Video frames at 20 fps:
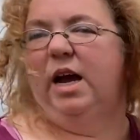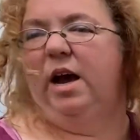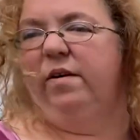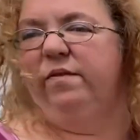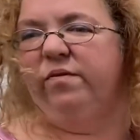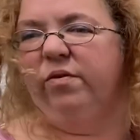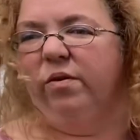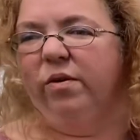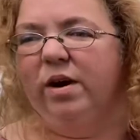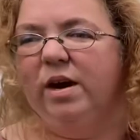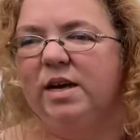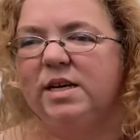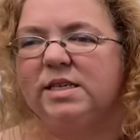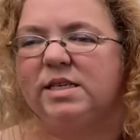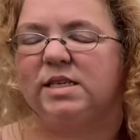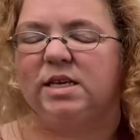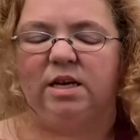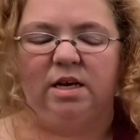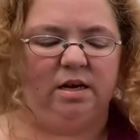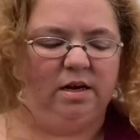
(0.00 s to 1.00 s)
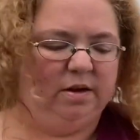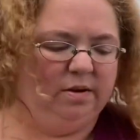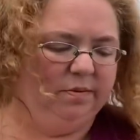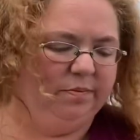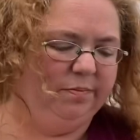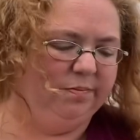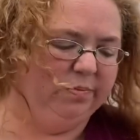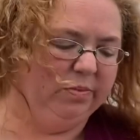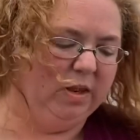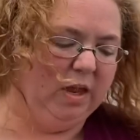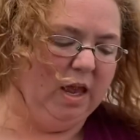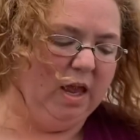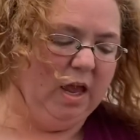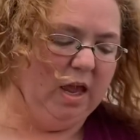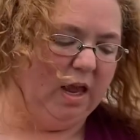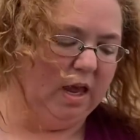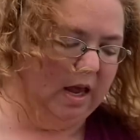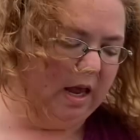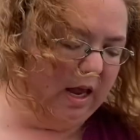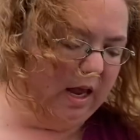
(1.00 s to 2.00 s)
for us.
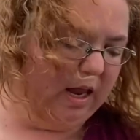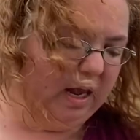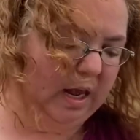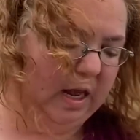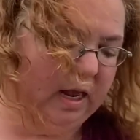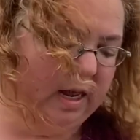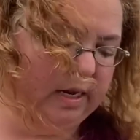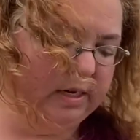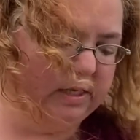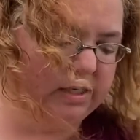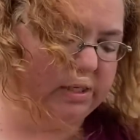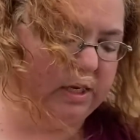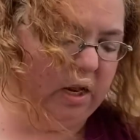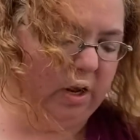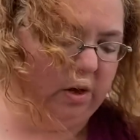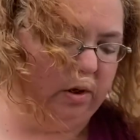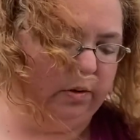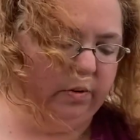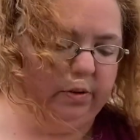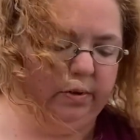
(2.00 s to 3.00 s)
And so